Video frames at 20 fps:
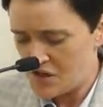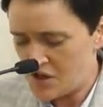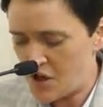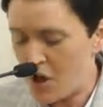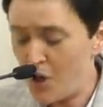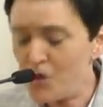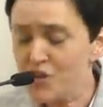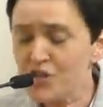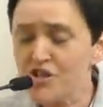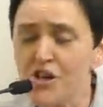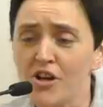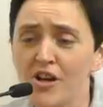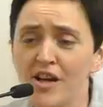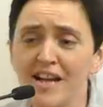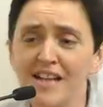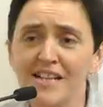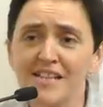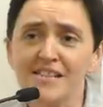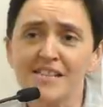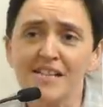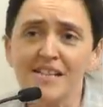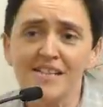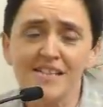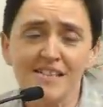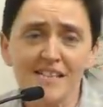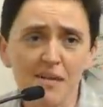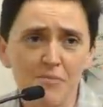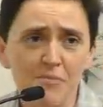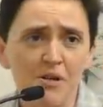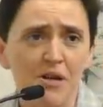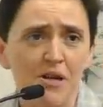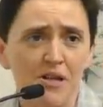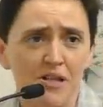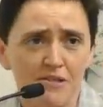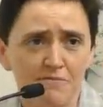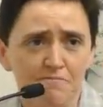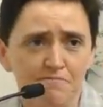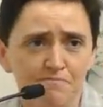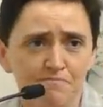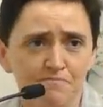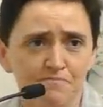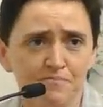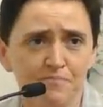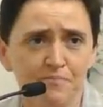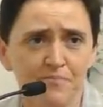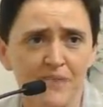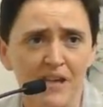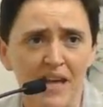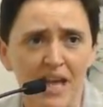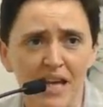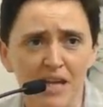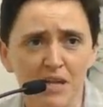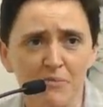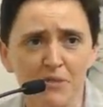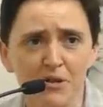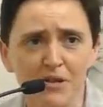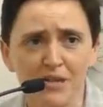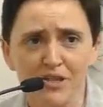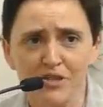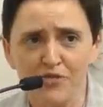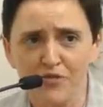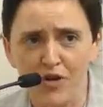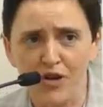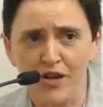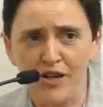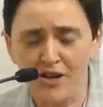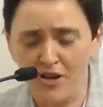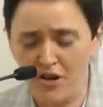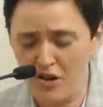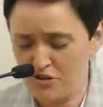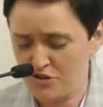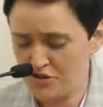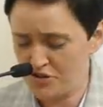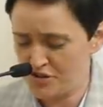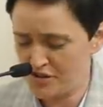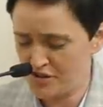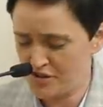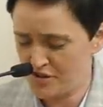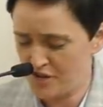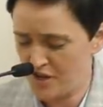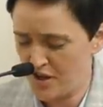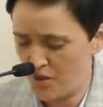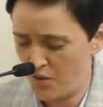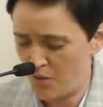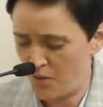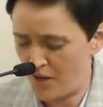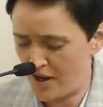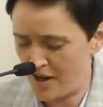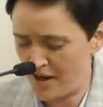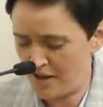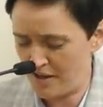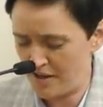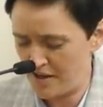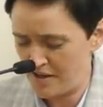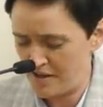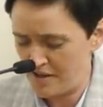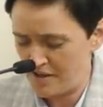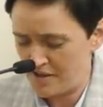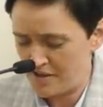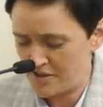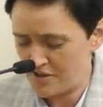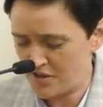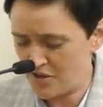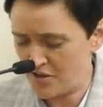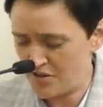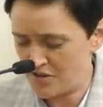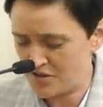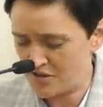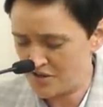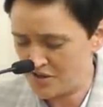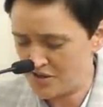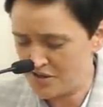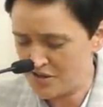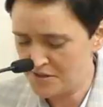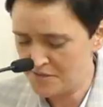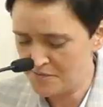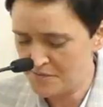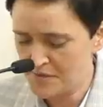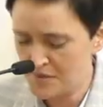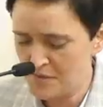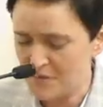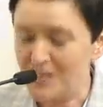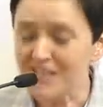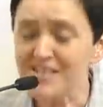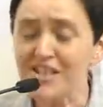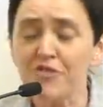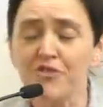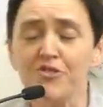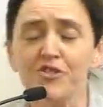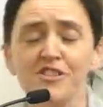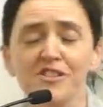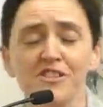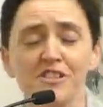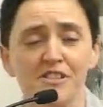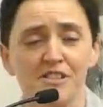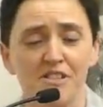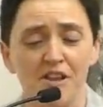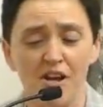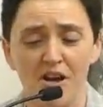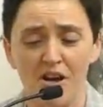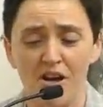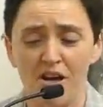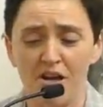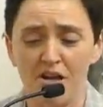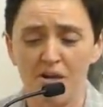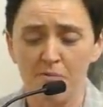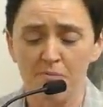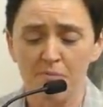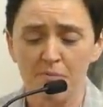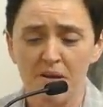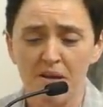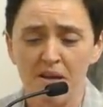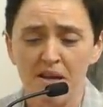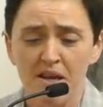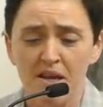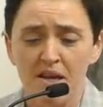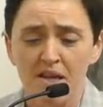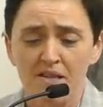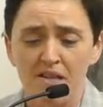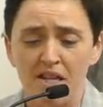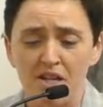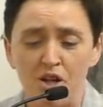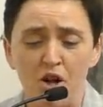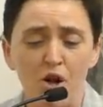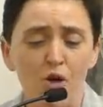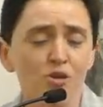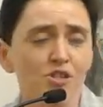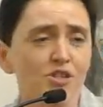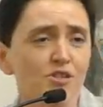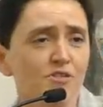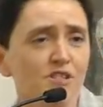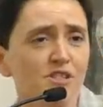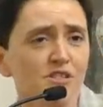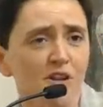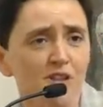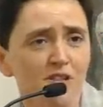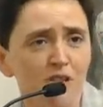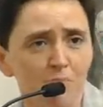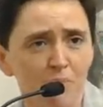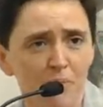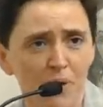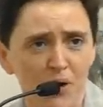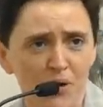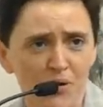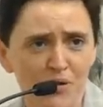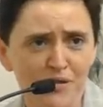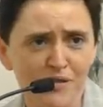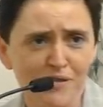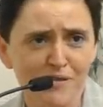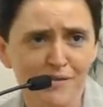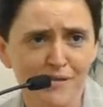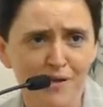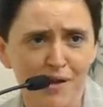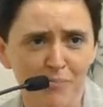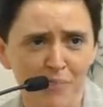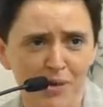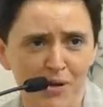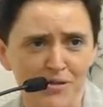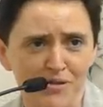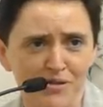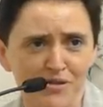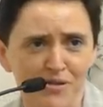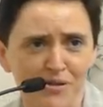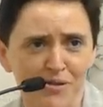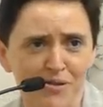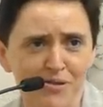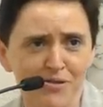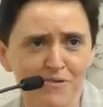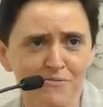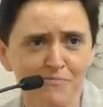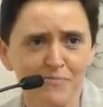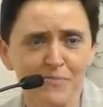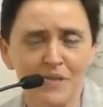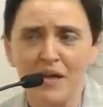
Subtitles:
Kosher is similar. The animal is fully conscious while slaughtered. The differences are that kosher is not imposed upon us all.